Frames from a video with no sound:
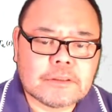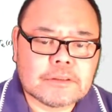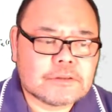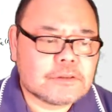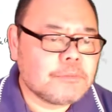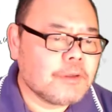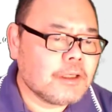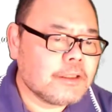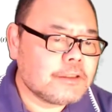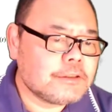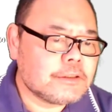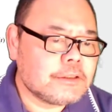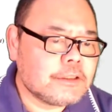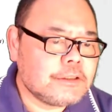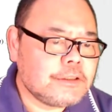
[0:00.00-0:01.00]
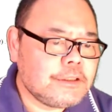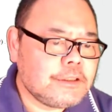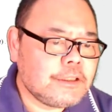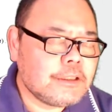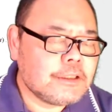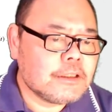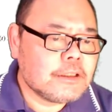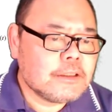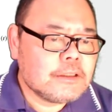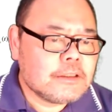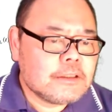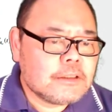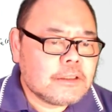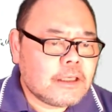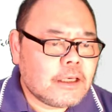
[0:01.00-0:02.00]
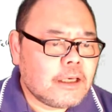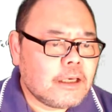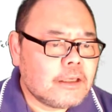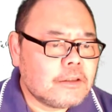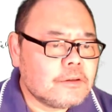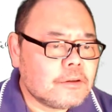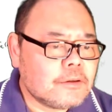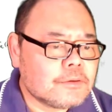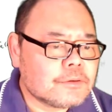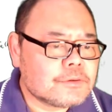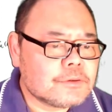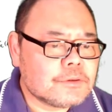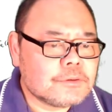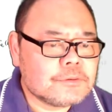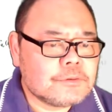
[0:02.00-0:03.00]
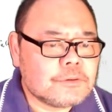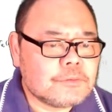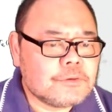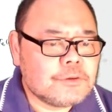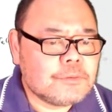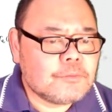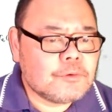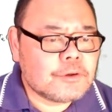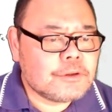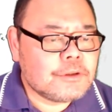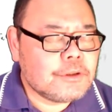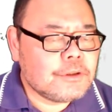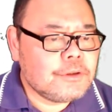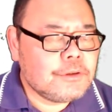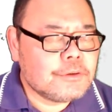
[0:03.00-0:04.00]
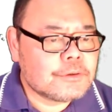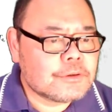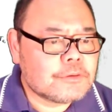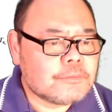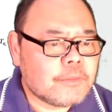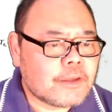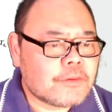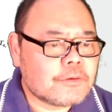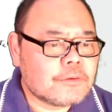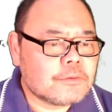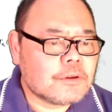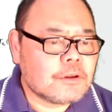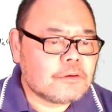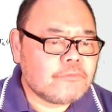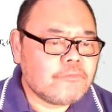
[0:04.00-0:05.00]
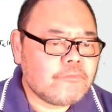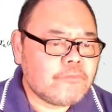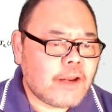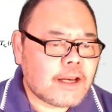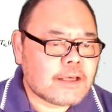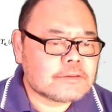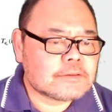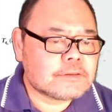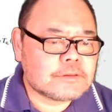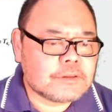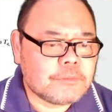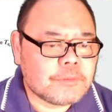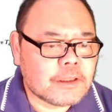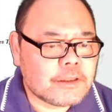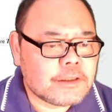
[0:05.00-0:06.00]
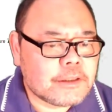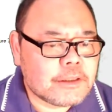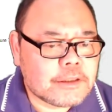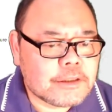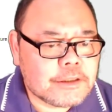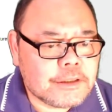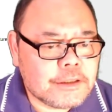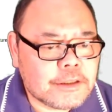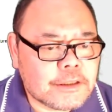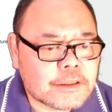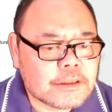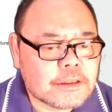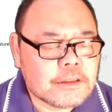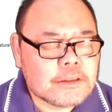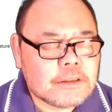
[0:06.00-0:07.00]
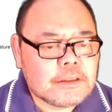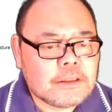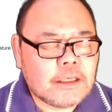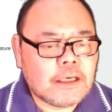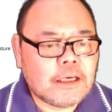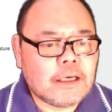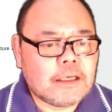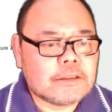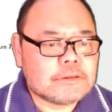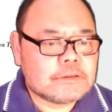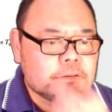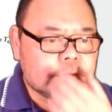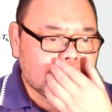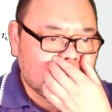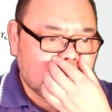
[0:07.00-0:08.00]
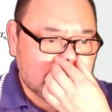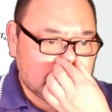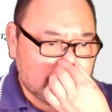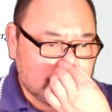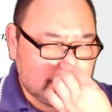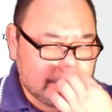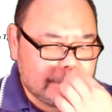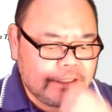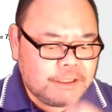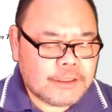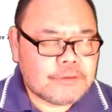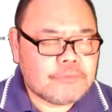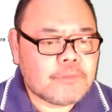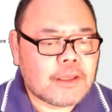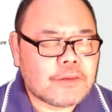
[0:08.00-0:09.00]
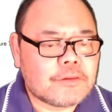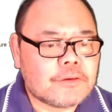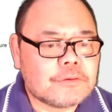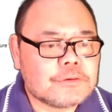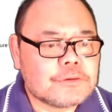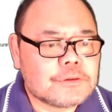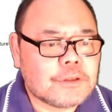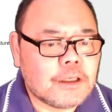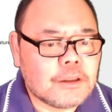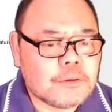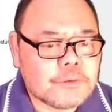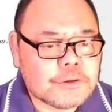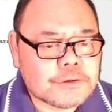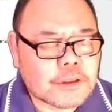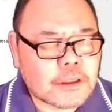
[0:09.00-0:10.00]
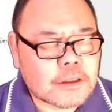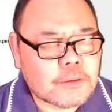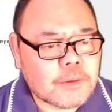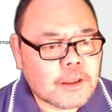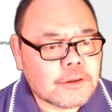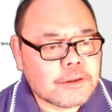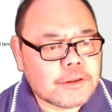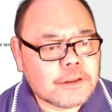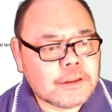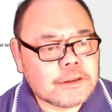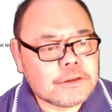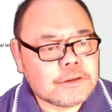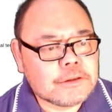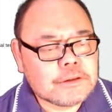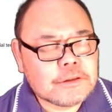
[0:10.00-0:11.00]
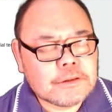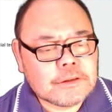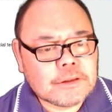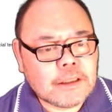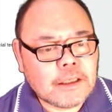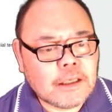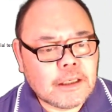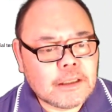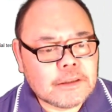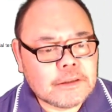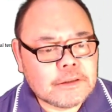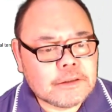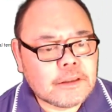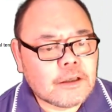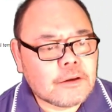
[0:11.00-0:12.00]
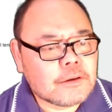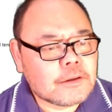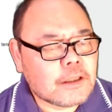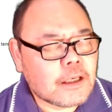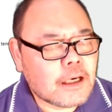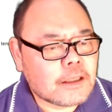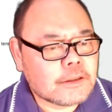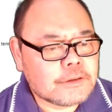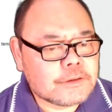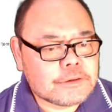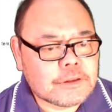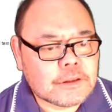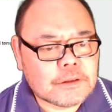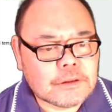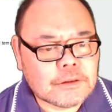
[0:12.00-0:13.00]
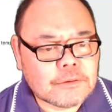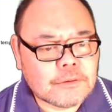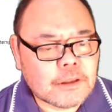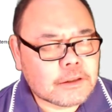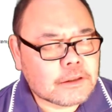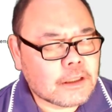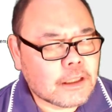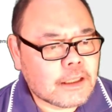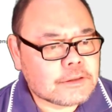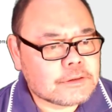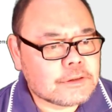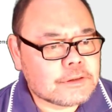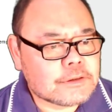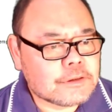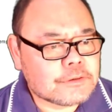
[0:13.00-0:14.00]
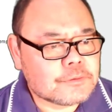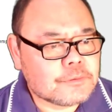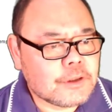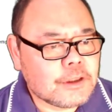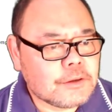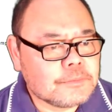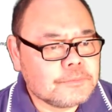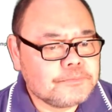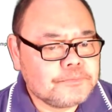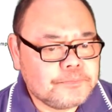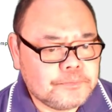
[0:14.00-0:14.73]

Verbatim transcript: simulated annealing and also the more newer method called fast simulated annealing. Uh, simulated annealing method, uh, we talk about it in, uh, in our other OR classes as well.